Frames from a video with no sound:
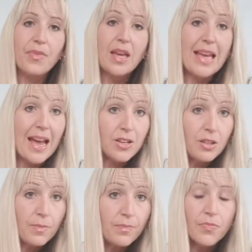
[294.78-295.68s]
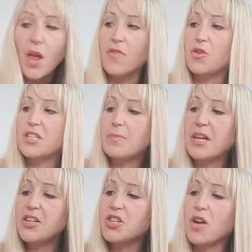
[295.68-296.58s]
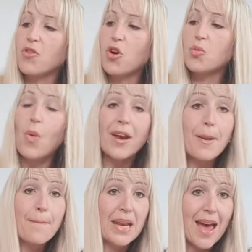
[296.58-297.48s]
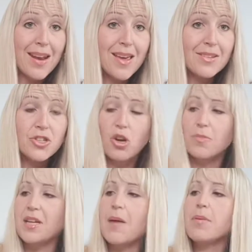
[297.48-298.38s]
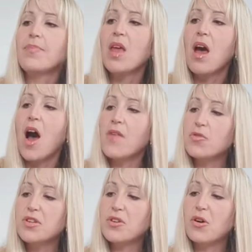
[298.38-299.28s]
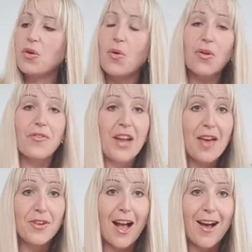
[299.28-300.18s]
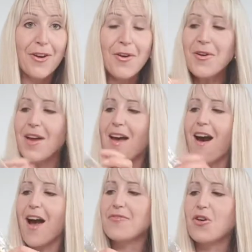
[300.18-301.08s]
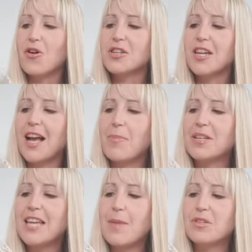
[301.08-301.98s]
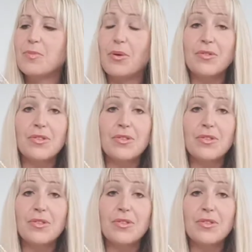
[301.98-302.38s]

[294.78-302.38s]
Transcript: kale, I've got spinach, I've got 1 banana chopped up, I've also got a quarter of an avocado. I've got a couple of tablespoons